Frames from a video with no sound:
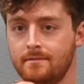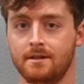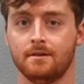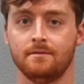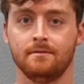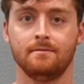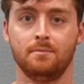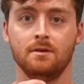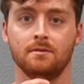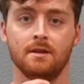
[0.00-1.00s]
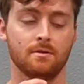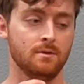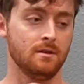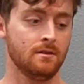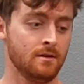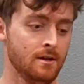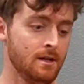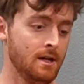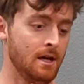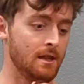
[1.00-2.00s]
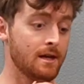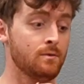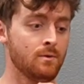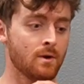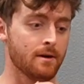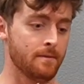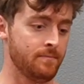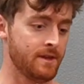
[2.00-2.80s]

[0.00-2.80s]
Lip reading: you know, peeled like we were.